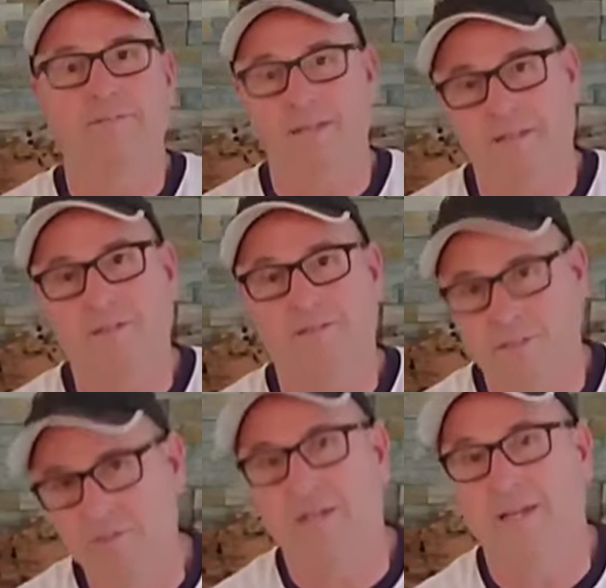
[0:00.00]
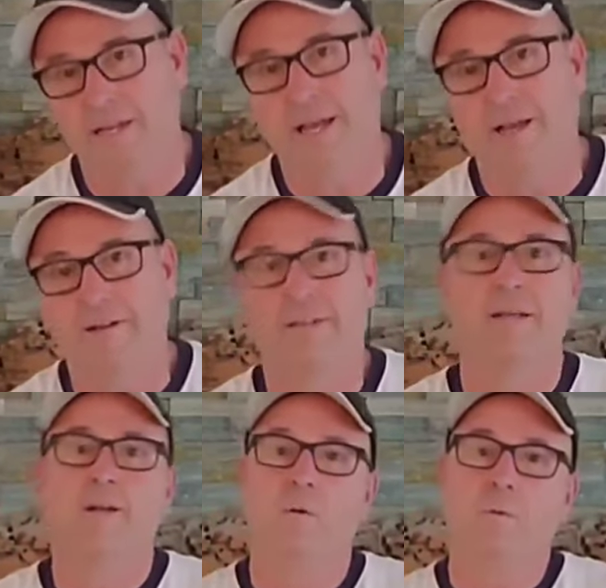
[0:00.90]
then you're shooting a nail.
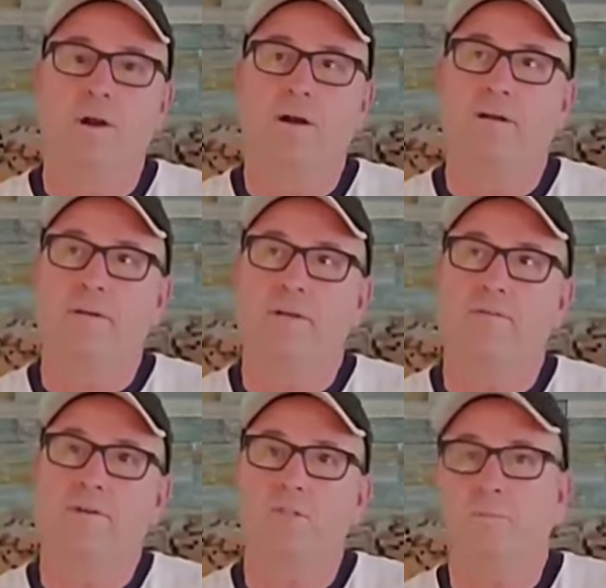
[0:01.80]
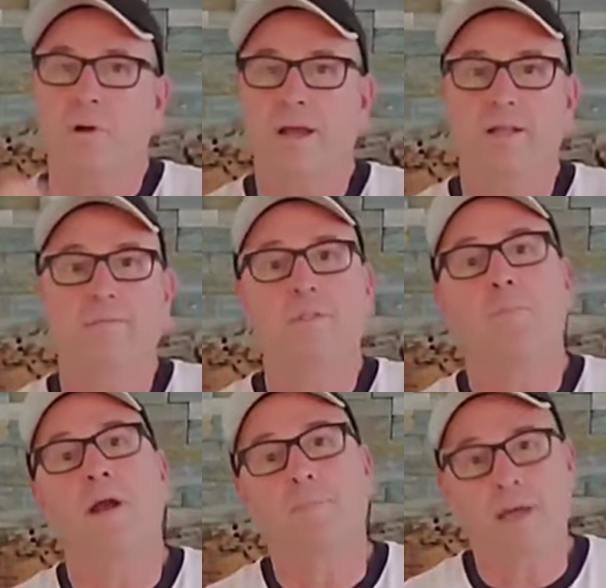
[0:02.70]
Where you know, if you're spraying
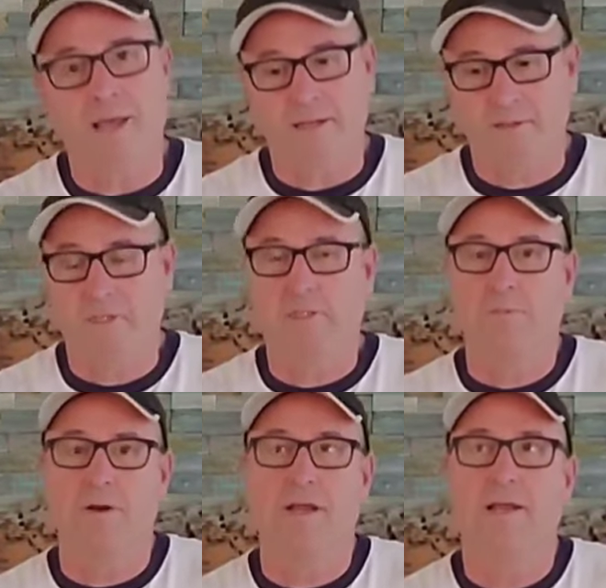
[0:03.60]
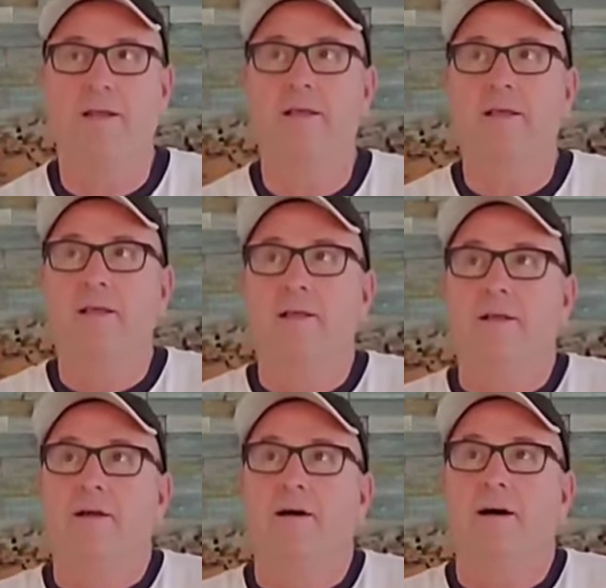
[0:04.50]
spray paint or you're spraying,
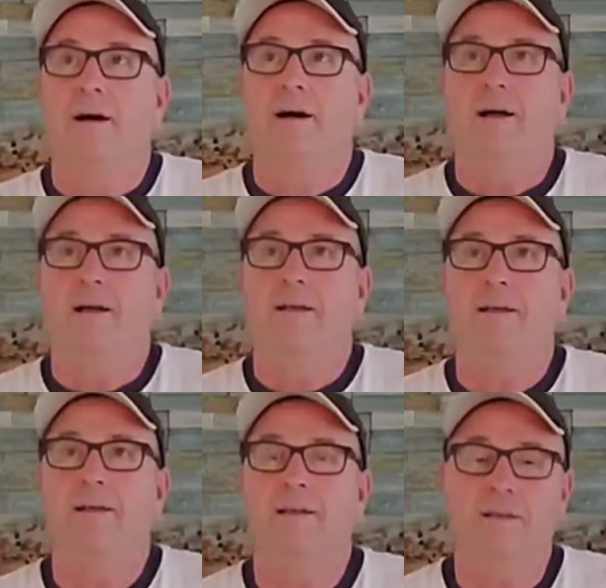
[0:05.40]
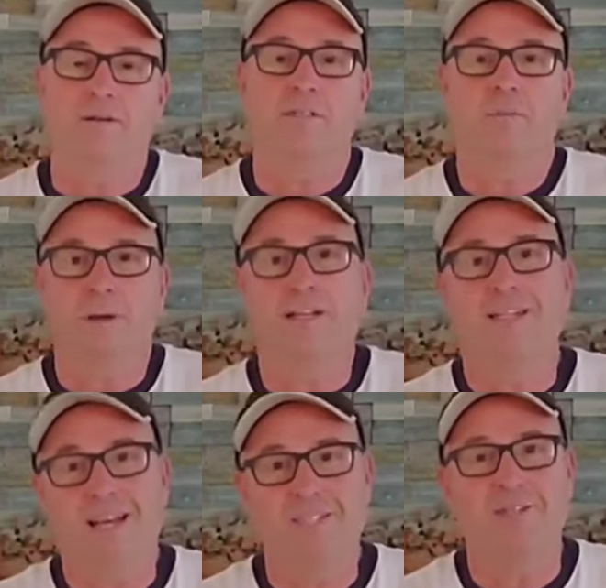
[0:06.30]
uh, you know, you're spraying
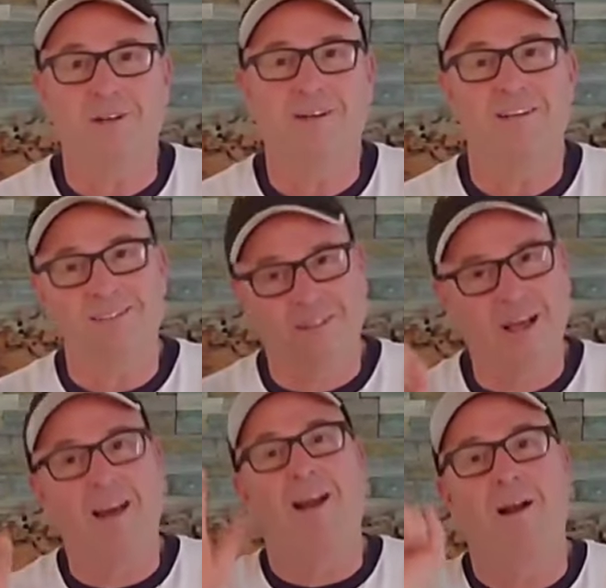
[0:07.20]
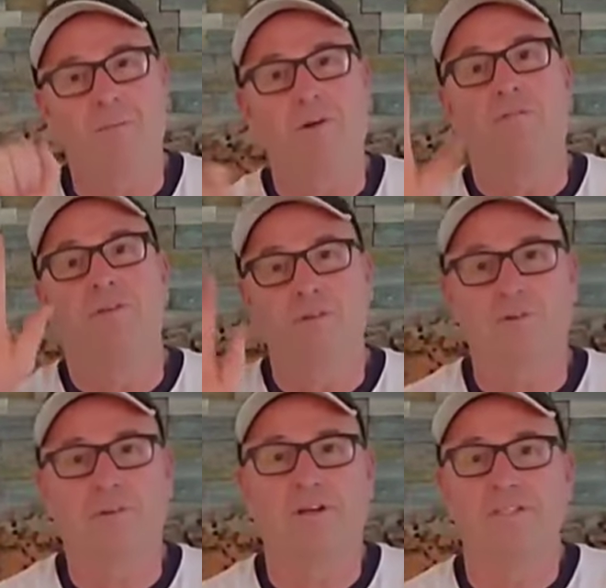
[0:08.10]
texture, there's a lot of air moving
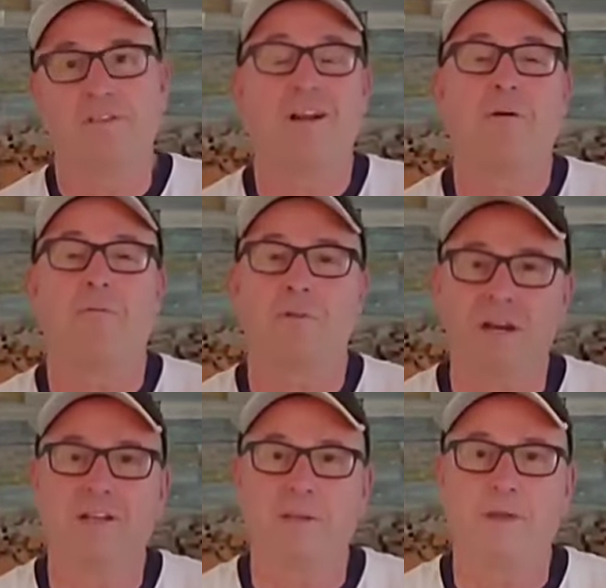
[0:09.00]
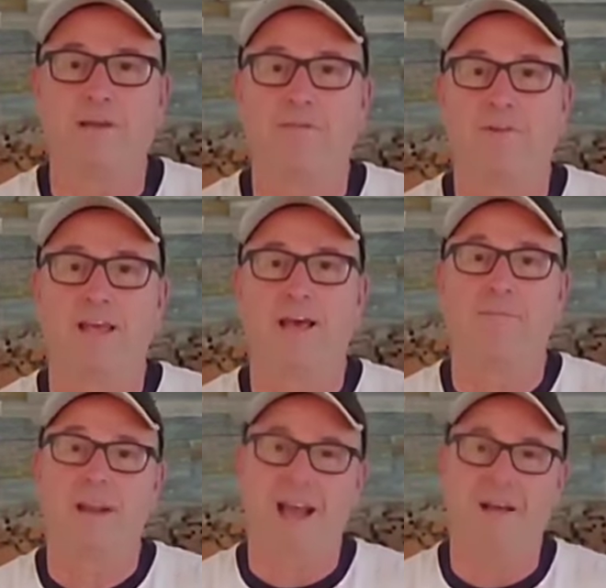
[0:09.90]
through there, so they're not really meant for that.
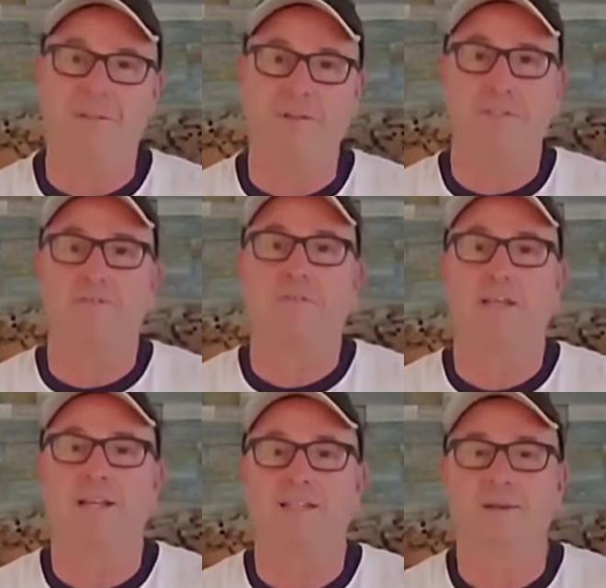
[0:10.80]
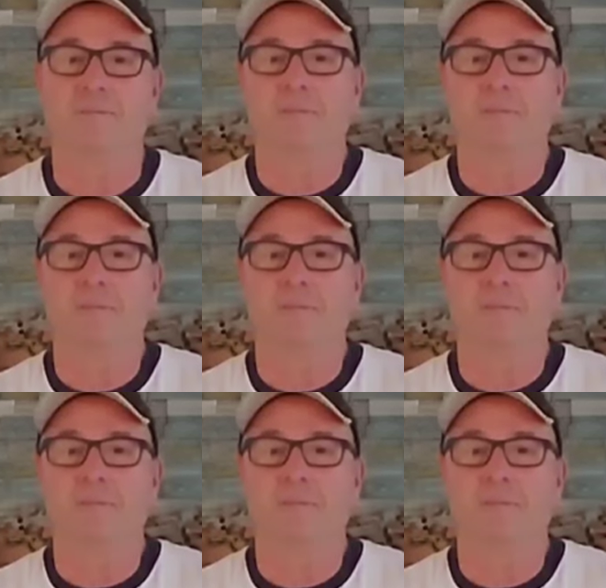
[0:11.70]
But I have used it for that, so.